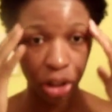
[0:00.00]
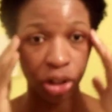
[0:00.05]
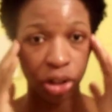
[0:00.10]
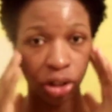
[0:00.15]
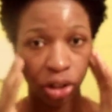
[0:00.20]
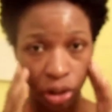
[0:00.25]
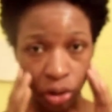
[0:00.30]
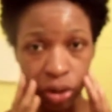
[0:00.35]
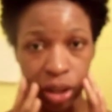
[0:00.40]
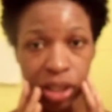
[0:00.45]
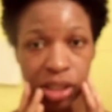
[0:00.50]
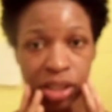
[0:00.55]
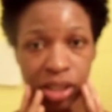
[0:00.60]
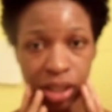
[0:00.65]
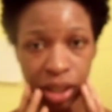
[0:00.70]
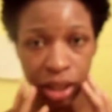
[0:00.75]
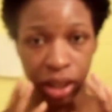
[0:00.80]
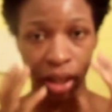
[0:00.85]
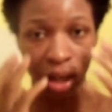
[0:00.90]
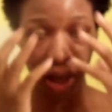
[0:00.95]
you can
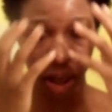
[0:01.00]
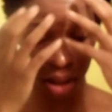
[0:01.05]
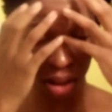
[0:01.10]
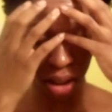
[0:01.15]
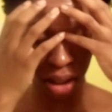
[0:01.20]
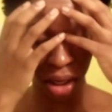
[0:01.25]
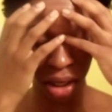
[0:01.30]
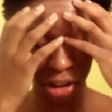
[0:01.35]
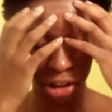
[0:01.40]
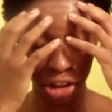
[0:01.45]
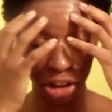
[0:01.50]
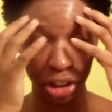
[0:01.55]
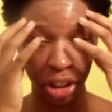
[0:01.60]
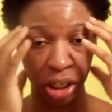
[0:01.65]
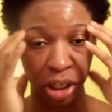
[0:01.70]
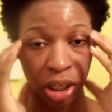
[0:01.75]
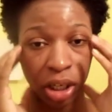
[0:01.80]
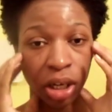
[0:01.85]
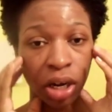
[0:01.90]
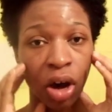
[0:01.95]
see a
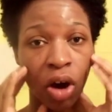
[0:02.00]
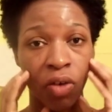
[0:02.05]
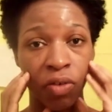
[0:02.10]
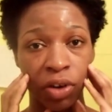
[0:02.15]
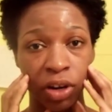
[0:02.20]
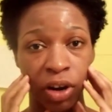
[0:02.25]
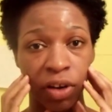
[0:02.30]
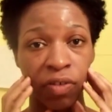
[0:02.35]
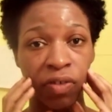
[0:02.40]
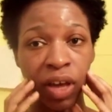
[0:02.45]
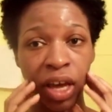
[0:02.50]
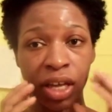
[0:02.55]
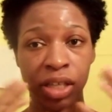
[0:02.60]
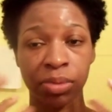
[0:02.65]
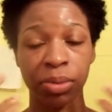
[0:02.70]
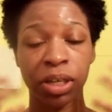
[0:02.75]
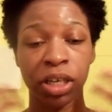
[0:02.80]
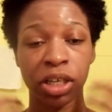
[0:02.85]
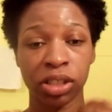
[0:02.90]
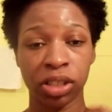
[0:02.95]
sheen over your face,
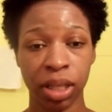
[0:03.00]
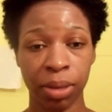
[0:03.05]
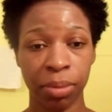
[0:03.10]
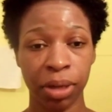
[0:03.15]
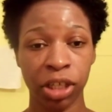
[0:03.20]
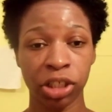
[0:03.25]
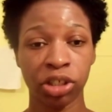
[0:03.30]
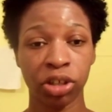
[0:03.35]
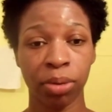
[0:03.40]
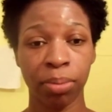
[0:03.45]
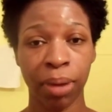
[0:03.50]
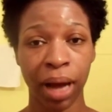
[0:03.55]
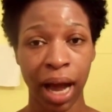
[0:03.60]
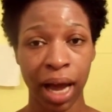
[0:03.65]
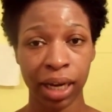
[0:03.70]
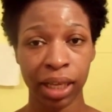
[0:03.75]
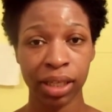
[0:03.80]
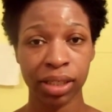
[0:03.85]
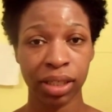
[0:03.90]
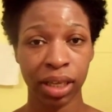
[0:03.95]
because that means your
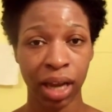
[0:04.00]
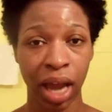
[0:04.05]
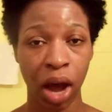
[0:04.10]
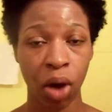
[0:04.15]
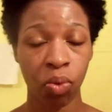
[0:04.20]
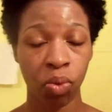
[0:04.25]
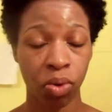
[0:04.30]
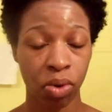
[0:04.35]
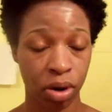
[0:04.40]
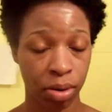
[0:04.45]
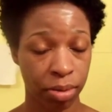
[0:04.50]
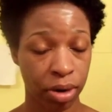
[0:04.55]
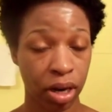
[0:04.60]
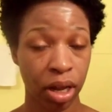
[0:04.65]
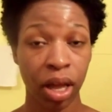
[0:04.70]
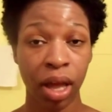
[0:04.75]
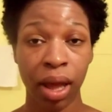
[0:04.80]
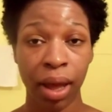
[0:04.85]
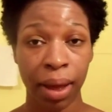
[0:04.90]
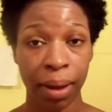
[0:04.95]
body is a lot warmer.
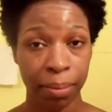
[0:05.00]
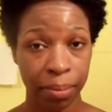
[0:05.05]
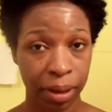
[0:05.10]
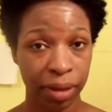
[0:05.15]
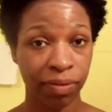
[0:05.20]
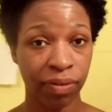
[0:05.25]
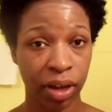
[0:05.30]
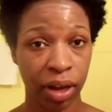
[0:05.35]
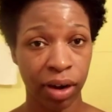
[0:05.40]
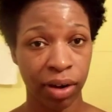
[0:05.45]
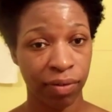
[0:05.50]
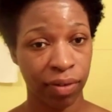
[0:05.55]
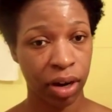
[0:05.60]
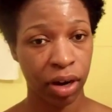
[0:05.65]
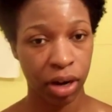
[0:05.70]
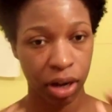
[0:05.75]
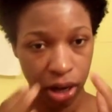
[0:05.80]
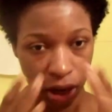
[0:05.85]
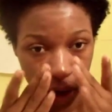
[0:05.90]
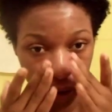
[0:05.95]
Be very,
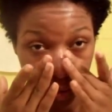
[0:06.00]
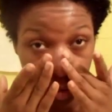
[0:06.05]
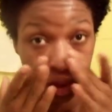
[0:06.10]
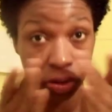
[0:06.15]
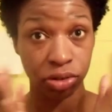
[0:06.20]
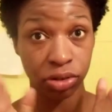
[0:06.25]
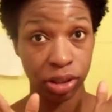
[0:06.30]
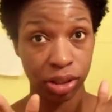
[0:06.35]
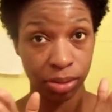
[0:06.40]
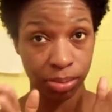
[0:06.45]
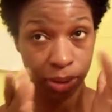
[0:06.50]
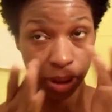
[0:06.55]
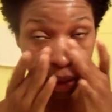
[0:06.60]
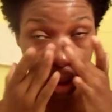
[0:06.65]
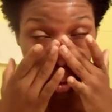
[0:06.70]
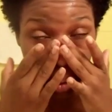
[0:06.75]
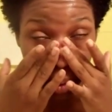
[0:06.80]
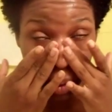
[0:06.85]
very careful, trust me.